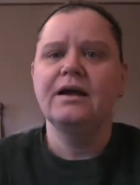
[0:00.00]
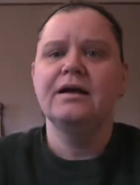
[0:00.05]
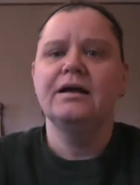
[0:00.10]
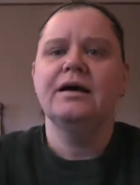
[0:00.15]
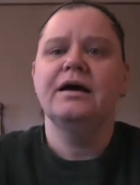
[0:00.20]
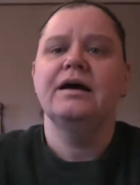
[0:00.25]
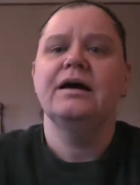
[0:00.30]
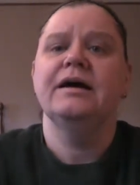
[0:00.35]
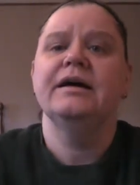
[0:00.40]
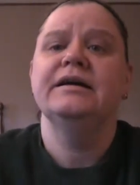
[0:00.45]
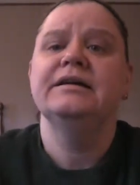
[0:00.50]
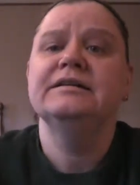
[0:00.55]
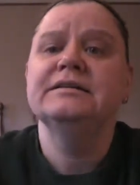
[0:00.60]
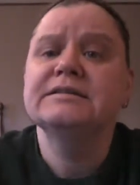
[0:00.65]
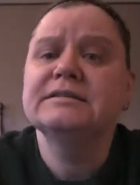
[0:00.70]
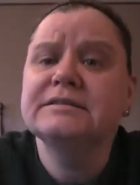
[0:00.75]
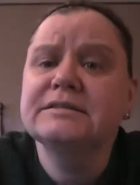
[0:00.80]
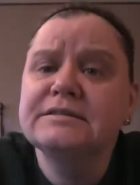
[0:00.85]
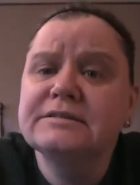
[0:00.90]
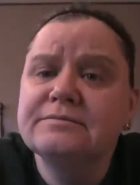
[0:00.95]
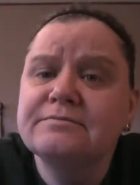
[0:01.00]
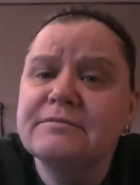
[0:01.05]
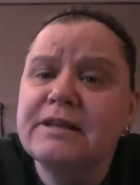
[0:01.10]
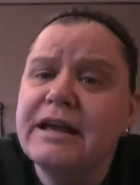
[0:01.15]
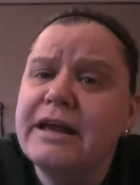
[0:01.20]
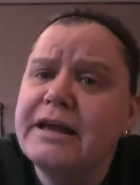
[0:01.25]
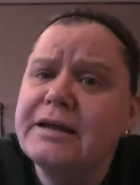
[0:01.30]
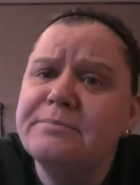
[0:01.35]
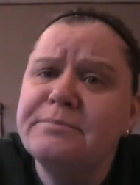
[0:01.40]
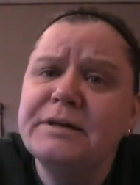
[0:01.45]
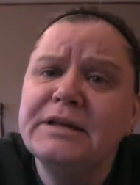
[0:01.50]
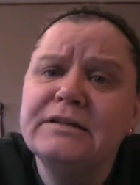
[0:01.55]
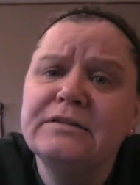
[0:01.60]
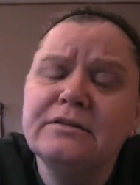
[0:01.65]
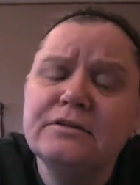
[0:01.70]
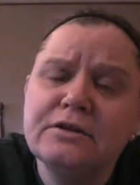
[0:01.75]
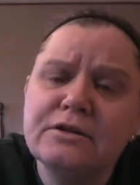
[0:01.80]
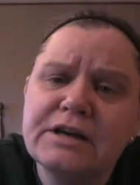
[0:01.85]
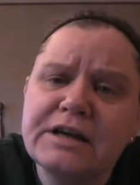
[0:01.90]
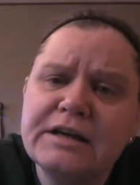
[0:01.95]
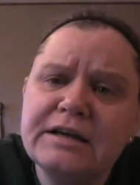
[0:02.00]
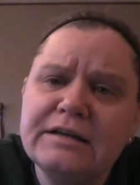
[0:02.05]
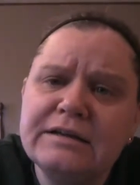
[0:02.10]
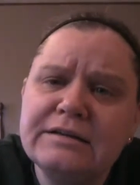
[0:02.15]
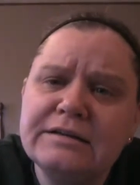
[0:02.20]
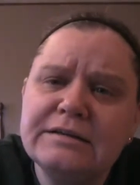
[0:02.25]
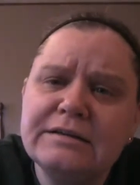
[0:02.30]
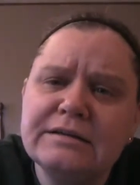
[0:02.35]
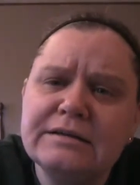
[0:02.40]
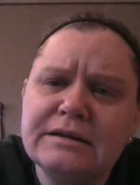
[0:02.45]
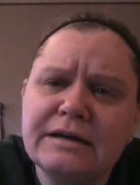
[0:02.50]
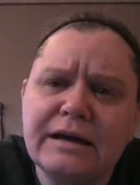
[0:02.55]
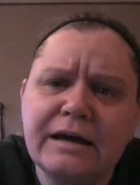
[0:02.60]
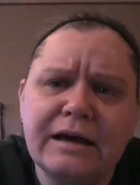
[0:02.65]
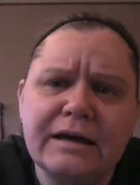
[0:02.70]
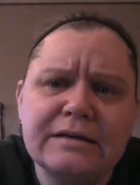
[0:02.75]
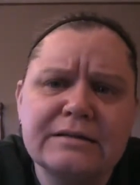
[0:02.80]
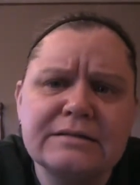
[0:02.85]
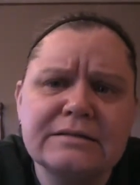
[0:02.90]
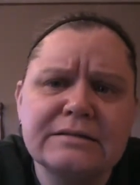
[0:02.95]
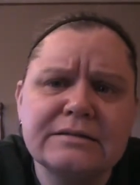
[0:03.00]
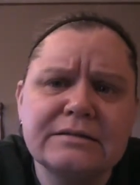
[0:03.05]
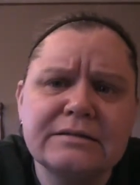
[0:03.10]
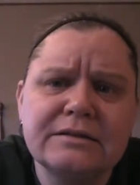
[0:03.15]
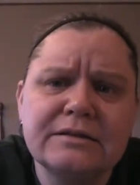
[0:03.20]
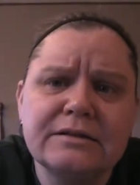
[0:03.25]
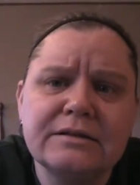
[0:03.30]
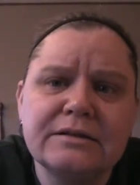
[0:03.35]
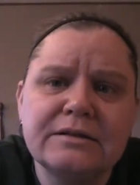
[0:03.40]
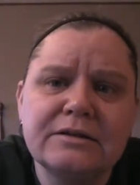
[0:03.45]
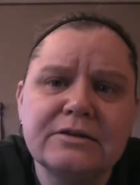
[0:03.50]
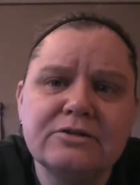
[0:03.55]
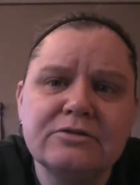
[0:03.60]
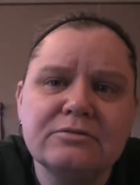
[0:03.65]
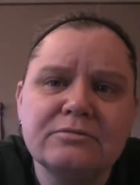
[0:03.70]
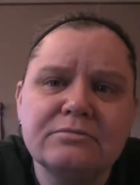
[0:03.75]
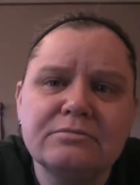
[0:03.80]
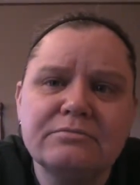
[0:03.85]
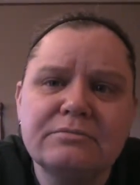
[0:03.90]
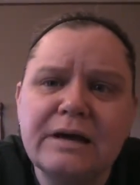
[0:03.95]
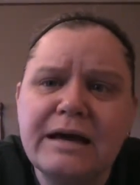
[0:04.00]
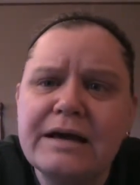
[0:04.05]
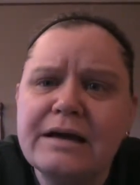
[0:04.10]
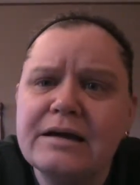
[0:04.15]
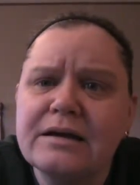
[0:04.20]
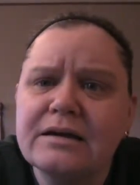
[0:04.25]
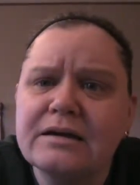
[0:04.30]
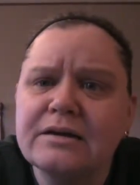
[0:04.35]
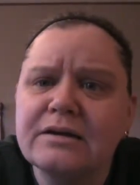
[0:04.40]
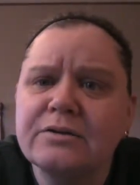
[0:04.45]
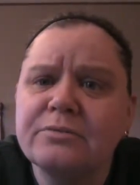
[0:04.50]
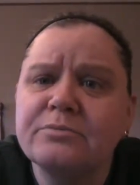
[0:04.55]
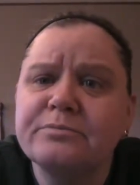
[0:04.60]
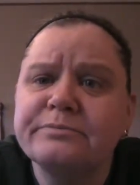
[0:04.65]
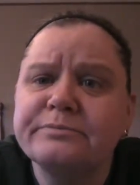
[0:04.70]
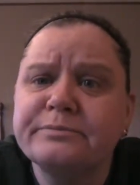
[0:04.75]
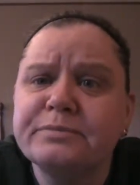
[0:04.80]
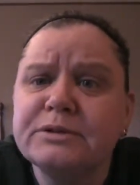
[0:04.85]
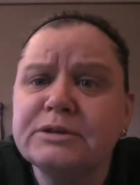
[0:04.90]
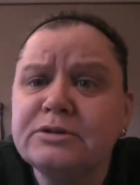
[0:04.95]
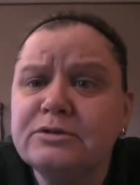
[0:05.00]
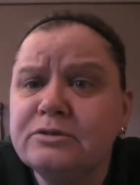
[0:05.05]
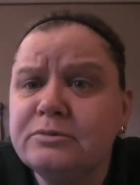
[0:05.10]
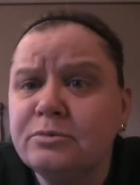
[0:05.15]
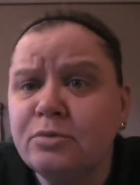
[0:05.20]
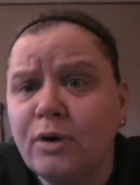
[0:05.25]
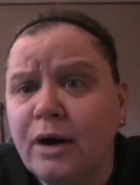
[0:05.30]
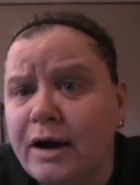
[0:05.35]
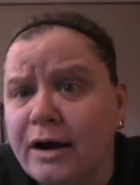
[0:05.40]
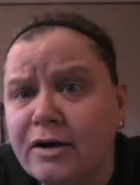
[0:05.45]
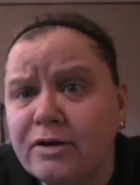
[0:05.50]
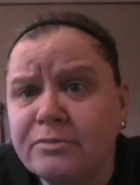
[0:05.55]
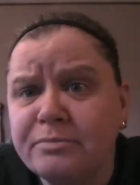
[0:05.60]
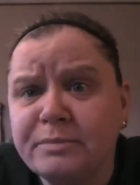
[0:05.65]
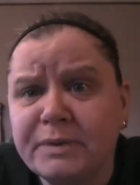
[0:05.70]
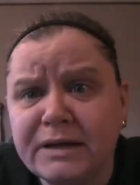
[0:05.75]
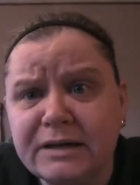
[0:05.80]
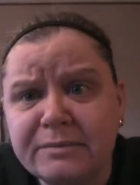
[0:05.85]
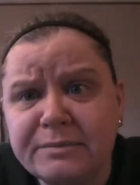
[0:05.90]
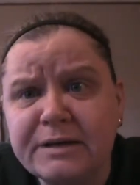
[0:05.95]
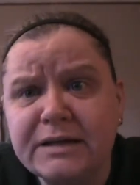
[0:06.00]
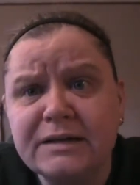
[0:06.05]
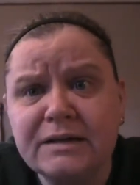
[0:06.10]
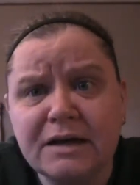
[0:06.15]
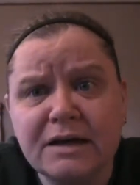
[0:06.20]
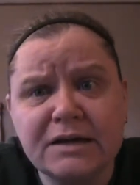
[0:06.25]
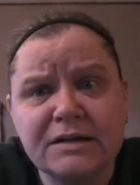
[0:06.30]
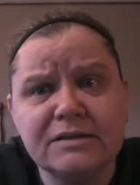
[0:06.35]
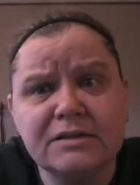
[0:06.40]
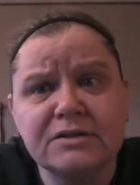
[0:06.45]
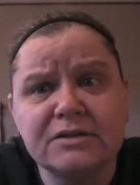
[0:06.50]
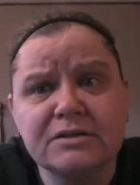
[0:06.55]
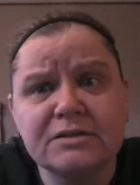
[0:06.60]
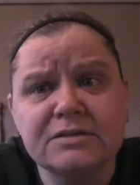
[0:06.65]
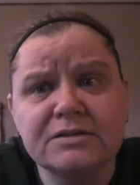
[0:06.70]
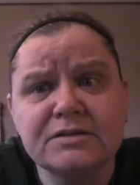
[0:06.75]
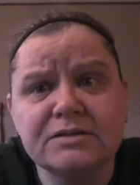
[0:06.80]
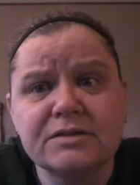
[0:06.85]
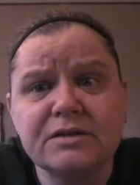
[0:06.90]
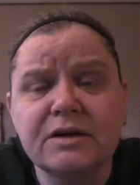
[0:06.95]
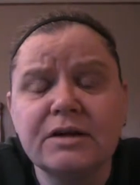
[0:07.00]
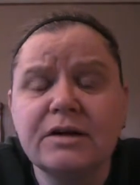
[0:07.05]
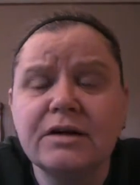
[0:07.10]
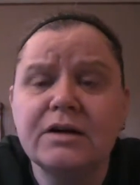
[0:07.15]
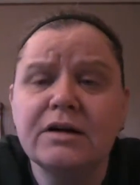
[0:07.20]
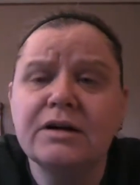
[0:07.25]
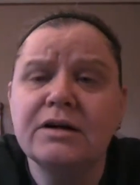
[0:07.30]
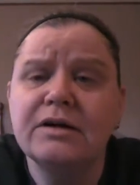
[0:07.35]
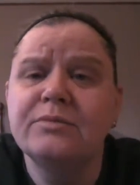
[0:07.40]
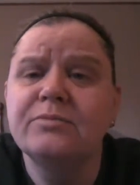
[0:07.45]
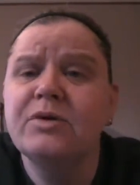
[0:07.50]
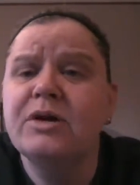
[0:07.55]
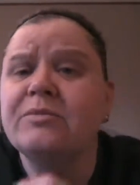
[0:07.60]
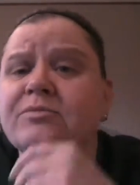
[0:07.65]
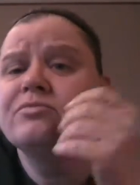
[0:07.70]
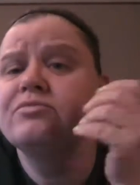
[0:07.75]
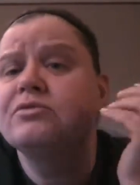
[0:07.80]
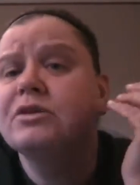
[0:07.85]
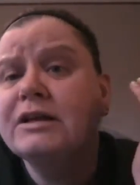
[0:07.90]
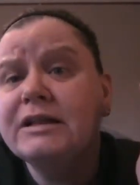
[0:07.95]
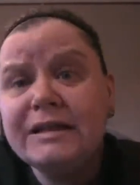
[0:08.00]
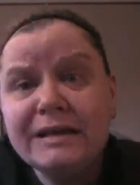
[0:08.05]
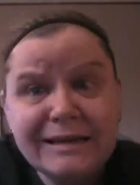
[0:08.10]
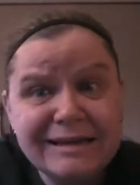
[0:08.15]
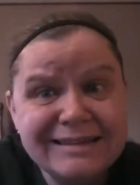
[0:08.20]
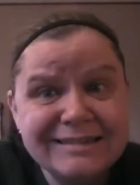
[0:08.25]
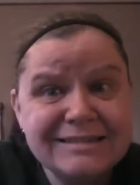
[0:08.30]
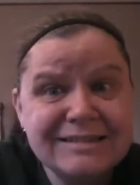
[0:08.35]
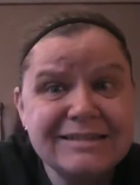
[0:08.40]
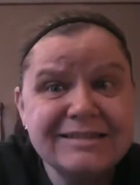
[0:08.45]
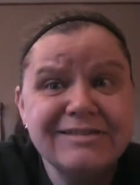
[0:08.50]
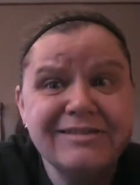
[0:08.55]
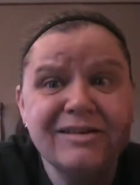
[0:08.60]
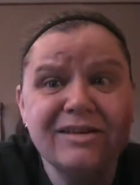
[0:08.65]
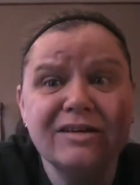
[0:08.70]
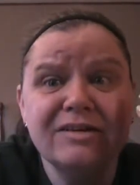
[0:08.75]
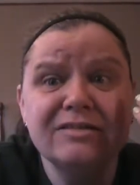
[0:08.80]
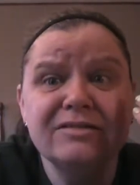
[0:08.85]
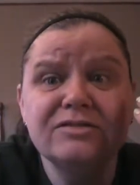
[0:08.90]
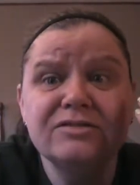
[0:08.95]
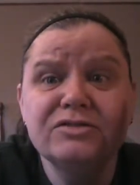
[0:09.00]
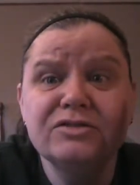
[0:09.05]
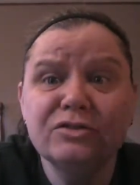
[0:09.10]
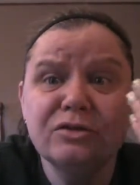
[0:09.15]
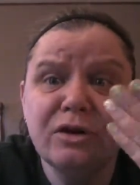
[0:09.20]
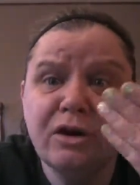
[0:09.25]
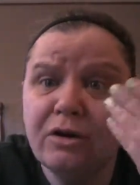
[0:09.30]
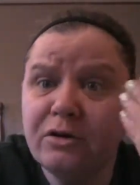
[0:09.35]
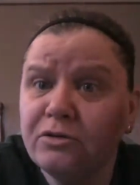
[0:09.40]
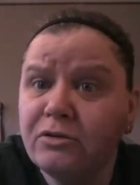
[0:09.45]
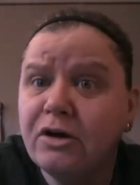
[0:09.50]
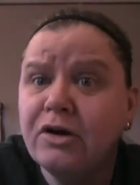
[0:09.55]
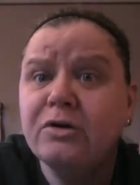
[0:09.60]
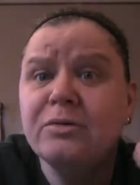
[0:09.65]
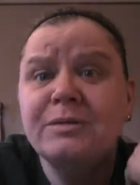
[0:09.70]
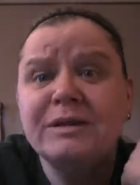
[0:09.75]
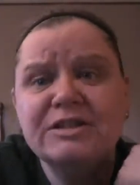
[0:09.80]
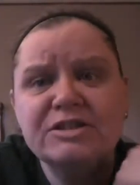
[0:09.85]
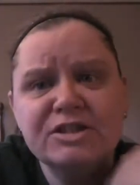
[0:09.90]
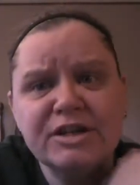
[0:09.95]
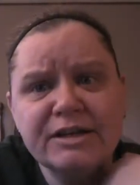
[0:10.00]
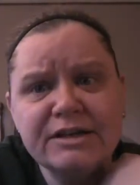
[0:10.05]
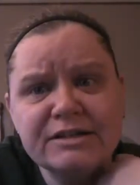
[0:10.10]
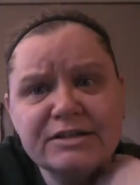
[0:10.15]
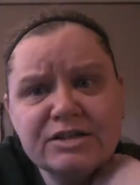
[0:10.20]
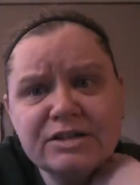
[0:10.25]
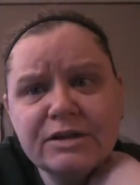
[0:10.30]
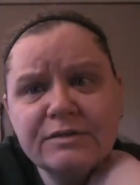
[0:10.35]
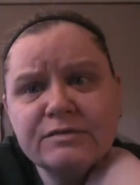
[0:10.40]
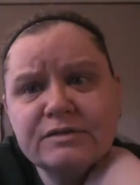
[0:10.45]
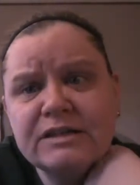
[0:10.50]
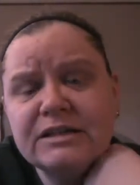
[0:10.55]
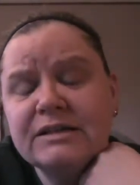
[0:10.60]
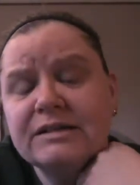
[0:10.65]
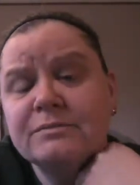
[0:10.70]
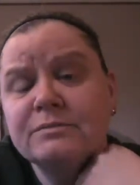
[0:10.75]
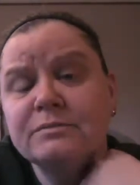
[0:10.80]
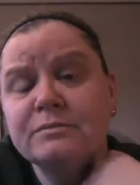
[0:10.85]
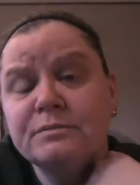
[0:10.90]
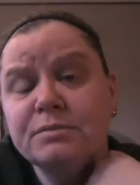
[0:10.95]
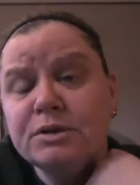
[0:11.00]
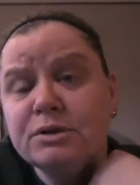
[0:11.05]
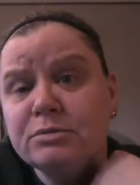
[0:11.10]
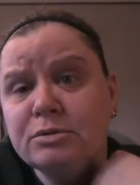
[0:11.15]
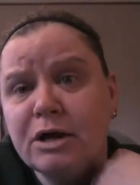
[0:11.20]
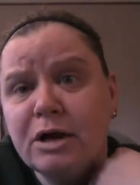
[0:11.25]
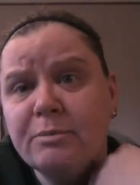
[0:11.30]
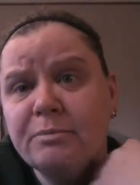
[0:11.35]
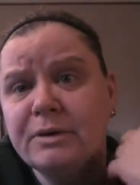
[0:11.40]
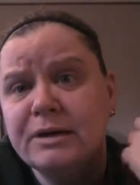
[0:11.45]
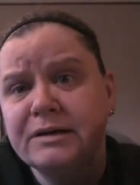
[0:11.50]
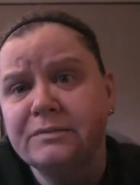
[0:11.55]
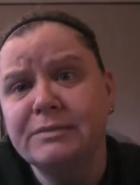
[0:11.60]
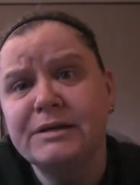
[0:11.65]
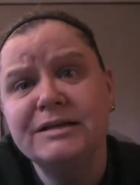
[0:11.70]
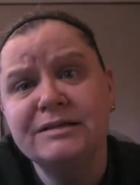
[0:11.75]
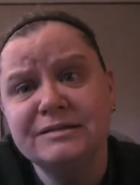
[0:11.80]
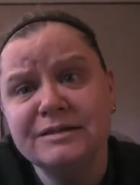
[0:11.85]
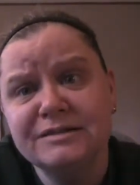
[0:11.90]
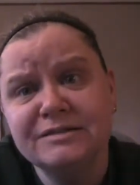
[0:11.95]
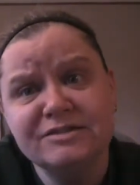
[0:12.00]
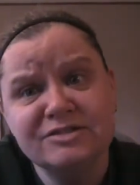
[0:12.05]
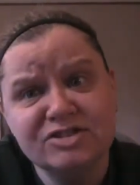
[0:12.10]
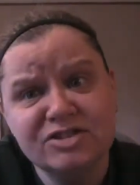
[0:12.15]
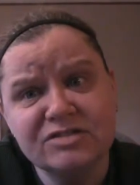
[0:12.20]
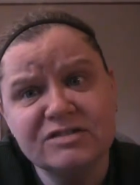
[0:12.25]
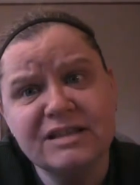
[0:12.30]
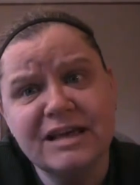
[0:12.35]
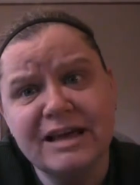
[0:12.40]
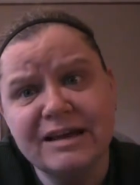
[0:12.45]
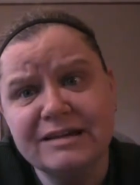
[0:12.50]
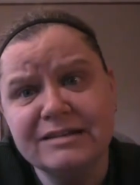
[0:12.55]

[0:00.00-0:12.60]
I just had been looking at MAC blue-brown pigment eye looks. I'm really into the duochrome and shade shifting, and blue-brown pigment does just that.